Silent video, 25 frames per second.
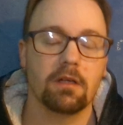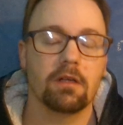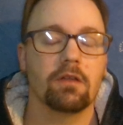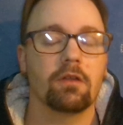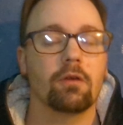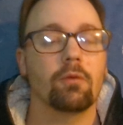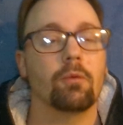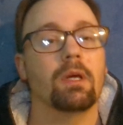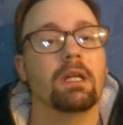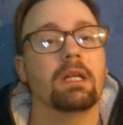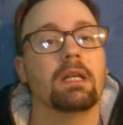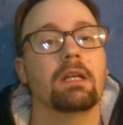
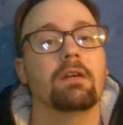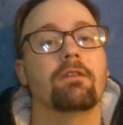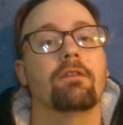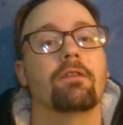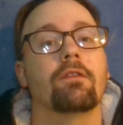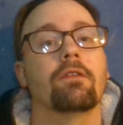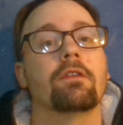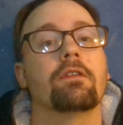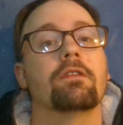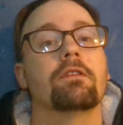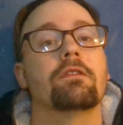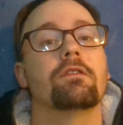They're waiting
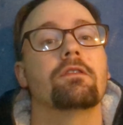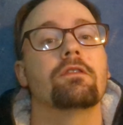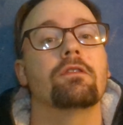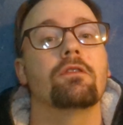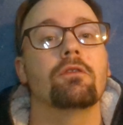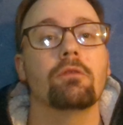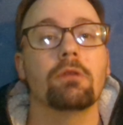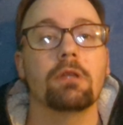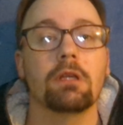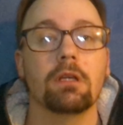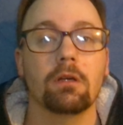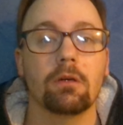for the
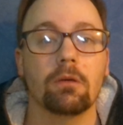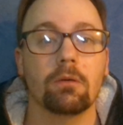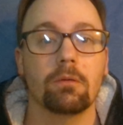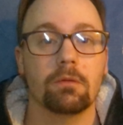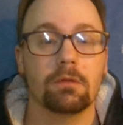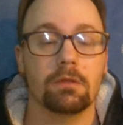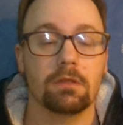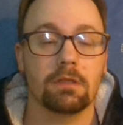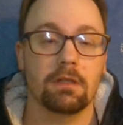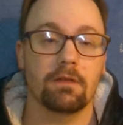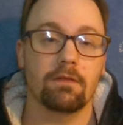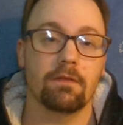studio
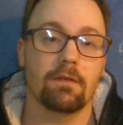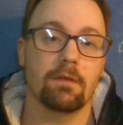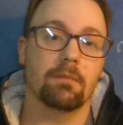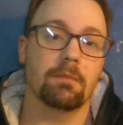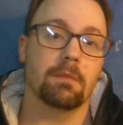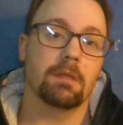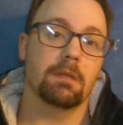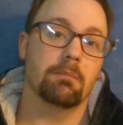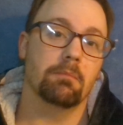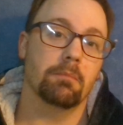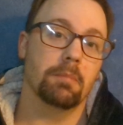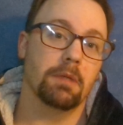to give
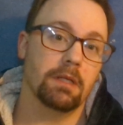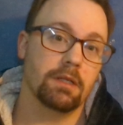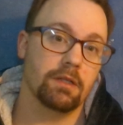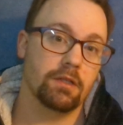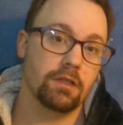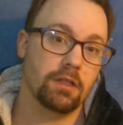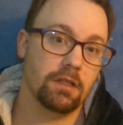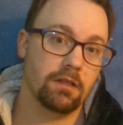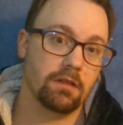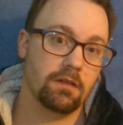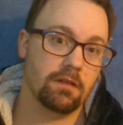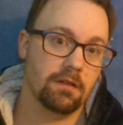them the
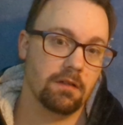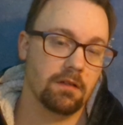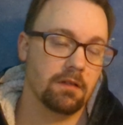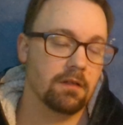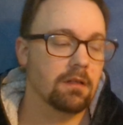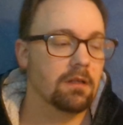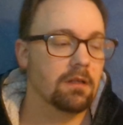budget,